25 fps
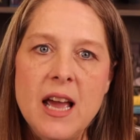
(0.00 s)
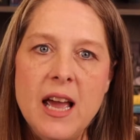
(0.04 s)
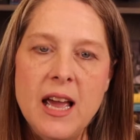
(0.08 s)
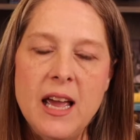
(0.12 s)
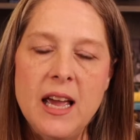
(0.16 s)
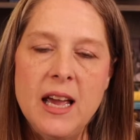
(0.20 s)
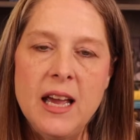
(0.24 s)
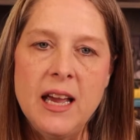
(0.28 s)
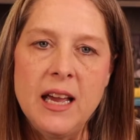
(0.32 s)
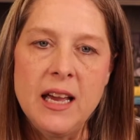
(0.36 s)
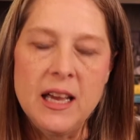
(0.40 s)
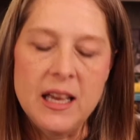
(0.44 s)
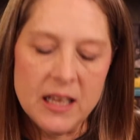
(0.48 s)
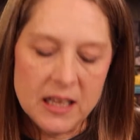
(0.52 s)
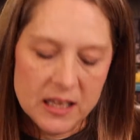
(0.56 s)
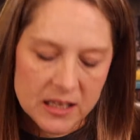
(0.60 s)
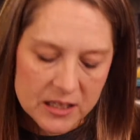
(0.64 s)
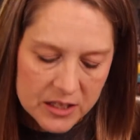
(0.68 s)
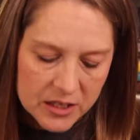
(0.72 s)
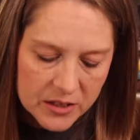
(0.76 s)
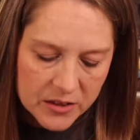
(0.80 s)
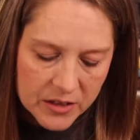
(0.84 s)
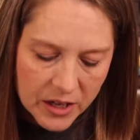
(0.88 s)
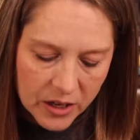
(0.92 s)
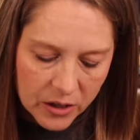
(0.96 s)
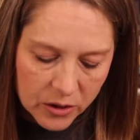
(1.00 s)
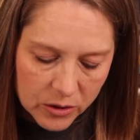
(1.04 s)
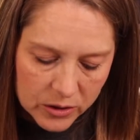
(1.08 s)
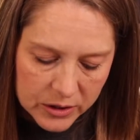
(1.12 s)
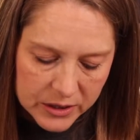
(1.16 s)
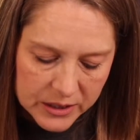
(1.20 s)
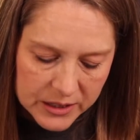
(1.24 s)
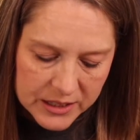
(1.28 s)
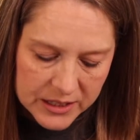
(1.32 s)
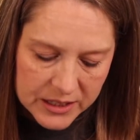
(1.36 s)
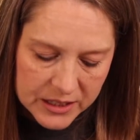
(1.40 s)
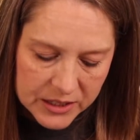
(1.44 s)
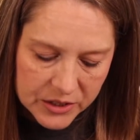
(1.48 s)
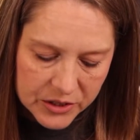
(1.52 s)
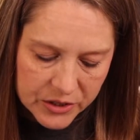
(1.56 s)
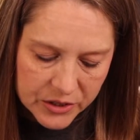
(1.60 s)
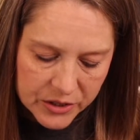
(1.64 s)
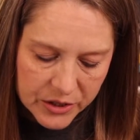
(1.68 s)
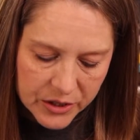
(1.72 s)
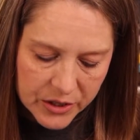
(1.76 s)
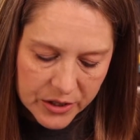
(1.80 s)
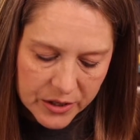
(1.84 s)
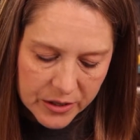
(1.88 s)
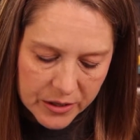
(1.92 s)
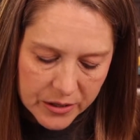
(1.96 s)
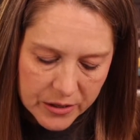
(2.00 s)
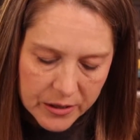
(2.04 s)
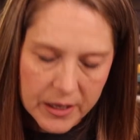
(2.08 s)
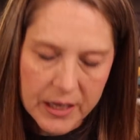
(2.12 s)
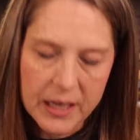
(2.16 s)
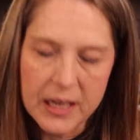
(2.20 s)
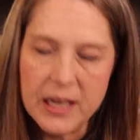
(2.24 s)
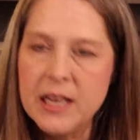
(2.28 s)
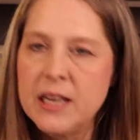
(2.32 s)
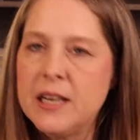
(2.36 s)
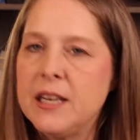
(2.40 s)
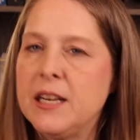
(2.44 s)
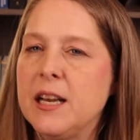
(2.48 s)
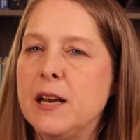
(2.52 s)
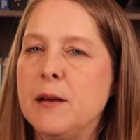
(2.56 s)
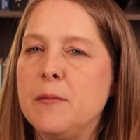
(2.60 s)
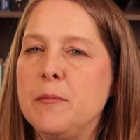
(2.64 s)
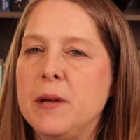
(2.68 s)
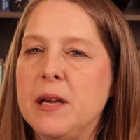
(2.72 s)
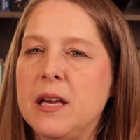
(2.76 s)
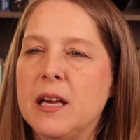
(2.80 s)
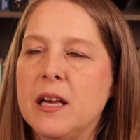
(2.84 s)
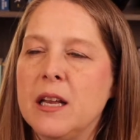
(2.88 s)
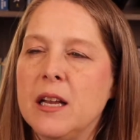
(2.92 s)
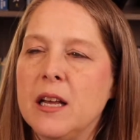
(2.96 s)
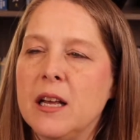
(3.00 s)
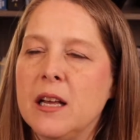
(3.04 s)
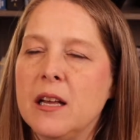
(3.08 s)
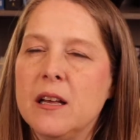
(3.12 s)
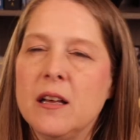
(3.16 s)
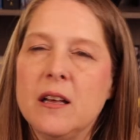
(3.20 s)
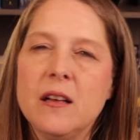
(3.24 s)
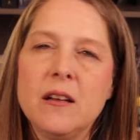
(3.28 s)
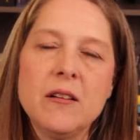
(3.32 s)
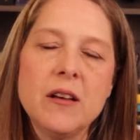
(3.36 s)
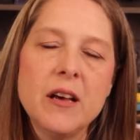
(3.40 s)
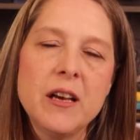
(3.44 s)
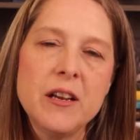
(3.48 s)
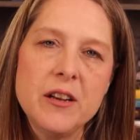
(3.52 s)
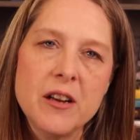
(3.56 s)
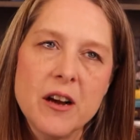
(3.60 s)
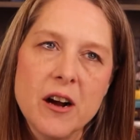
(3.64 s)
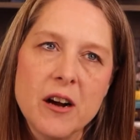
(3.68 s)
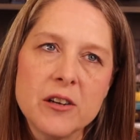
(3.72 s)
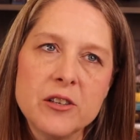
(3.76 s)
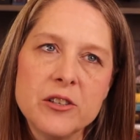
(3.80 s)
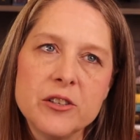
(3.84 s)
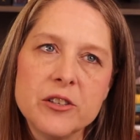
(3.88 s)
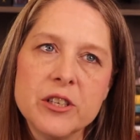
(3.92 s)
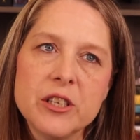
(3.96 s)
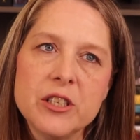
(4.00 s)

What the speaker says: And the oldest sister ended up being a doctor,